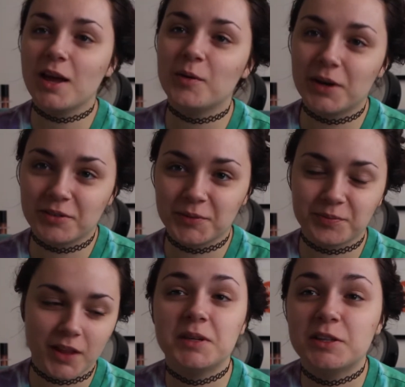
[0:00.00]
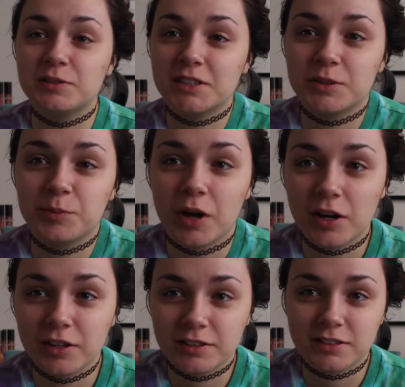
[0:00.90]
whatever. Be using
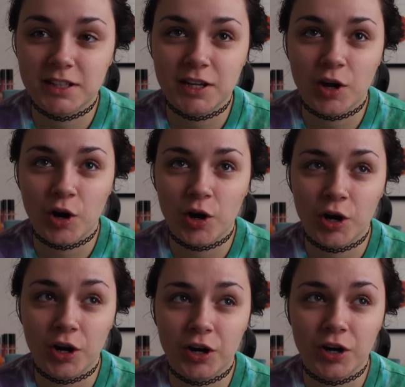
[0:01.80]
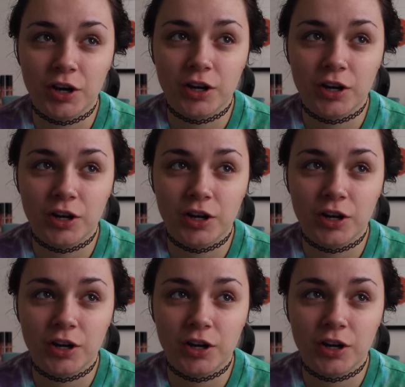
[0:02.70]
products that are